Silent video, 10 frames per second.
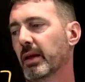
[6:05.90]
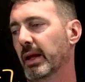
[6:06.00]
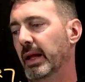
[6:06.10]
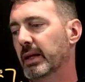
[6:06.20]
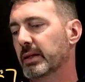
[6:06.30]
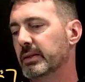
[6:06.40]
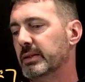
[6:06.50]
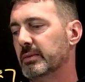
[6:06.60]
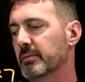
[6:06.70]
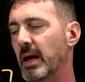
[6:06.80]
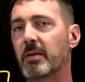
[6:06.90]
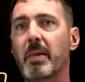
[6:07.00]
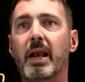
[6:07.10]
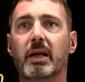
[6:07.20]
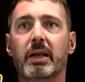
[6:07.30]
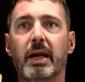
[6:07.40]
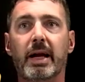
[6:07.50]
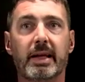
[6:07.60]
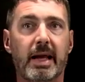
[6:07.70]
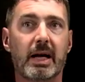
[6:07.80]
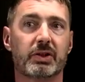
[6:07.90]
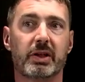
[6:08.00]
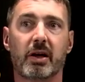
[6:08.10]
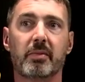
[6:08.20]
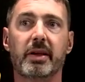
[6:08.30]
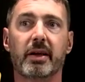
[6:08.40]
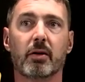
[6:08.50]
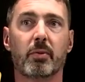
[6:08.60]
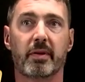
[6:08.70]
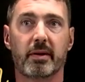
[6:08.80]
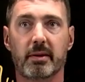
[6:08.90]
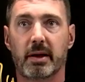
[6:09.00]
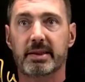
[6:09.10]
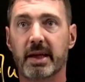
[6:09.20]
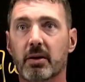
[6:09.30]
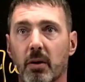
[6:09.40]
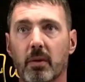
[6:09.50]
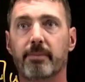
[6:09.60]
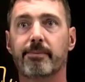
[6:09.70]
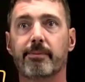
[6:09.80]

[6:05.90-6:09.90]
is mathematically I can actually come in here with a tickle.